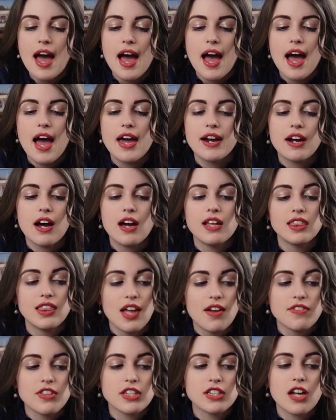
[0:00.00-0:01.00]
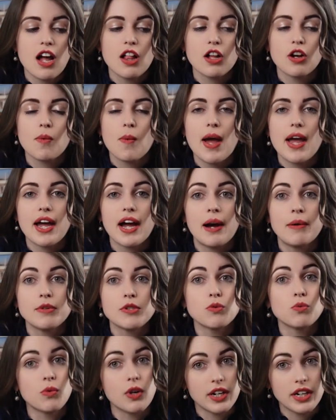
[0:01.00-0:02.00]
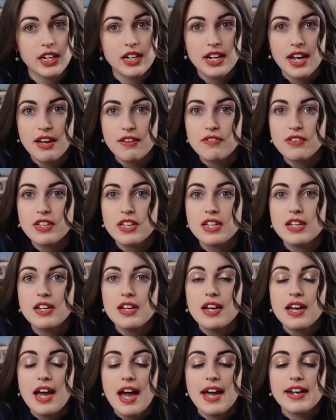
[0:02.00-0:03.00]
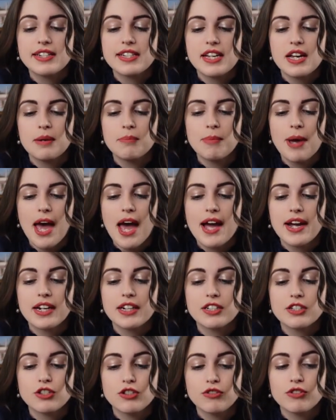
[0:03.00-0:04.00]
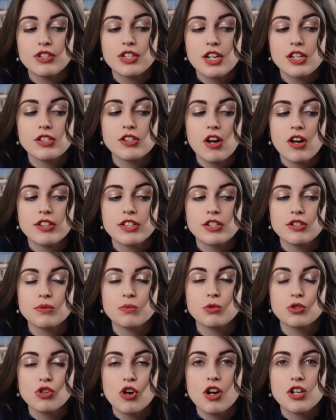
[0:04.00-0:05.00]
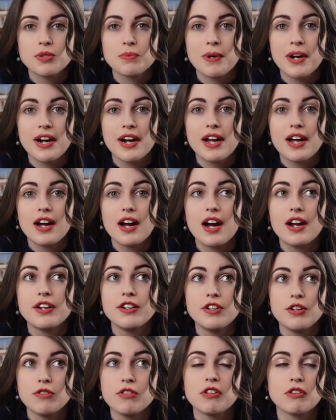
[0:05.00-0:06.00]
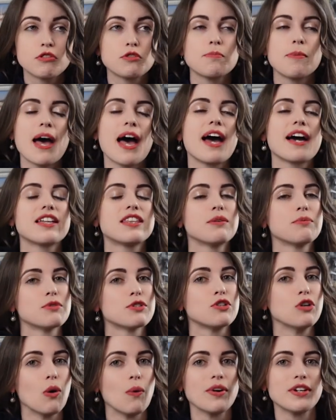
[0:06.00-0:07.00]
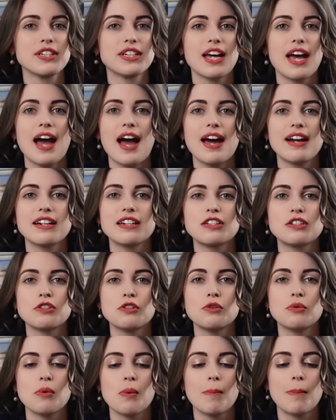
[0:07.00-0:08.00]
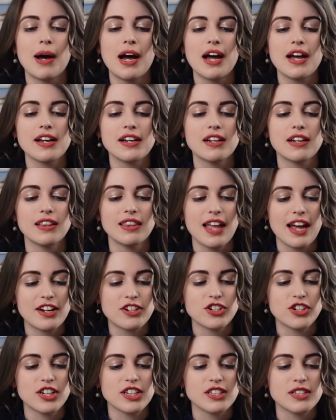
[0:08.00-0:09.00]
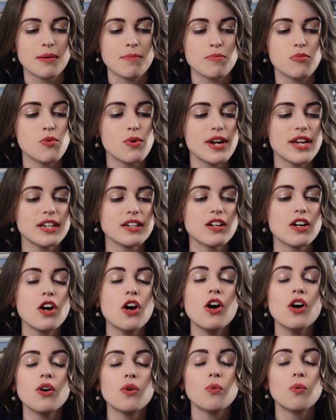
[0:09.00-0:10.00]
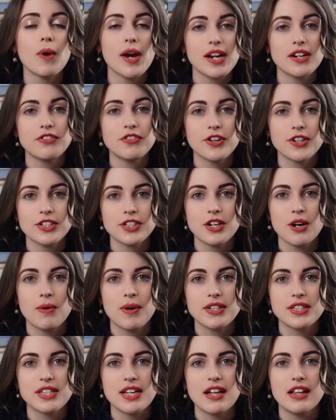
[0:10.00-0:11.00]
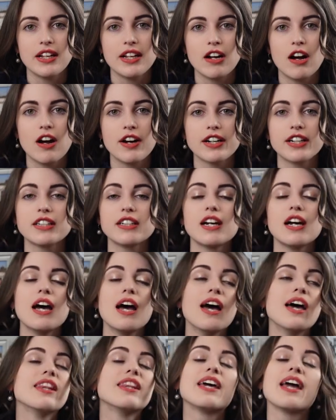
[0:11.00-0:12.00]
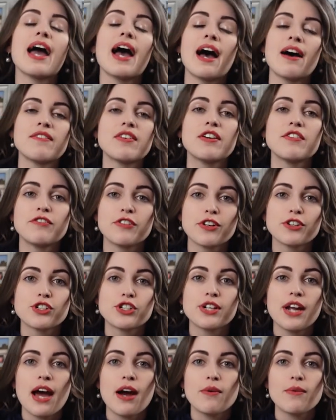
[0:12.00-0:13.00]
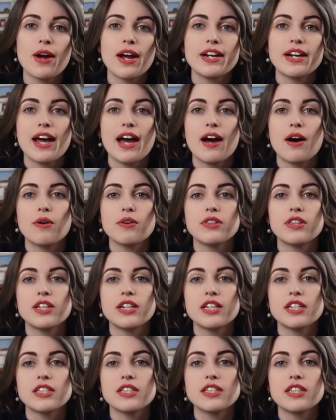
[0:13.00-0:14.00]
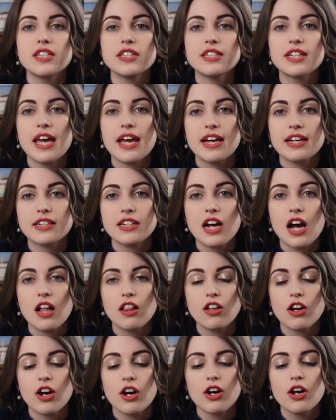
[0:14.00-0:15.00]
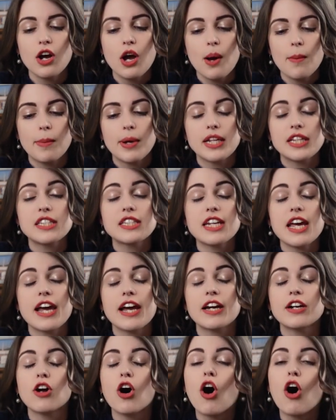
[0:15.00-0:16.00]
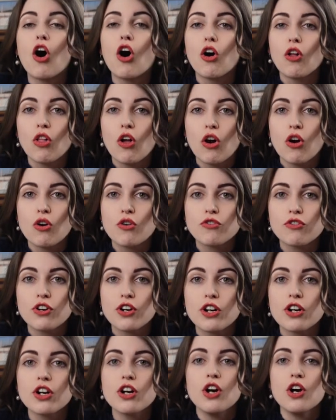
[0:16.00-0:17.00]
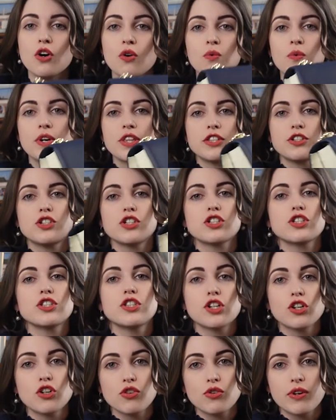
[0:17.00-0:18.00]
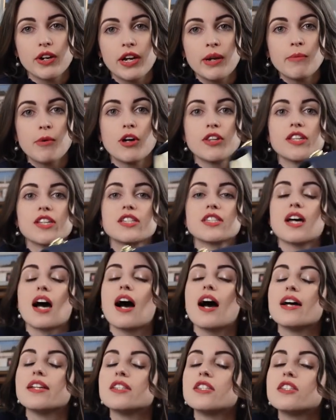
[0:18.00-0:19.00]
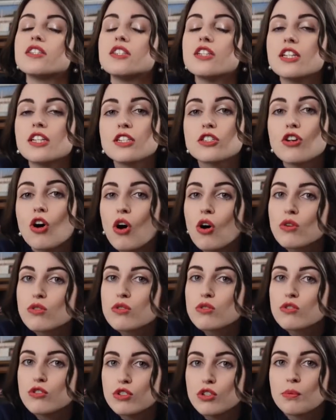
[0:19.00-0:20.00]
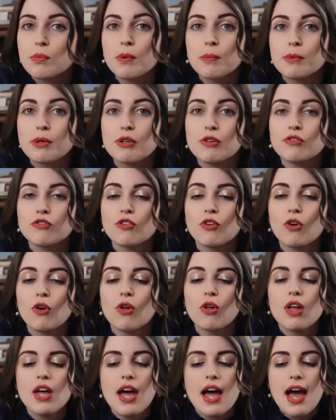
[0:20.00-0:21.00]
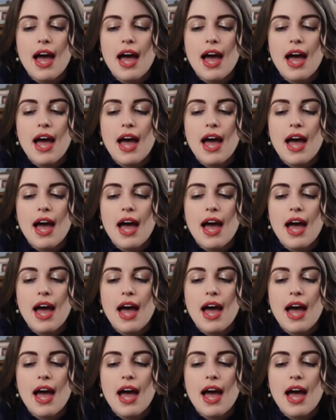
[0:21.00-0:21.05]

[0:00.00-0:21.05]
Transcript: And I love this colorway. I was wanting a navy and tan bag. And as soon as I saw this from Strathberry, I knew there was a bag that was going to get added to my collection at some point. Waited for it to go on sale and got it. They have a version out right now that is this tan color, but it's tan all over with just the cream on the sides. This is also super beautiful.